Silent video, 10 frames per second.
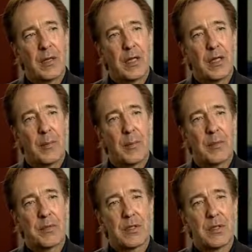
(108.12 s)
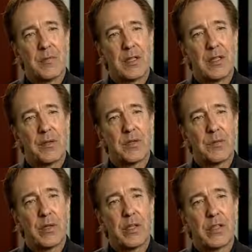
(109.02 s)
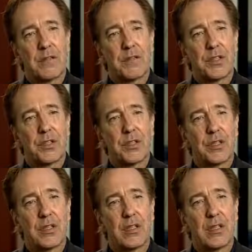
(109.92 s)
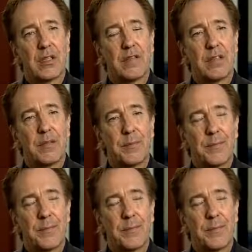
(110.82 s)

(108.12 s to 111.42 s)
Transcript: like perhaps a lot of men, he was weak enough to give in.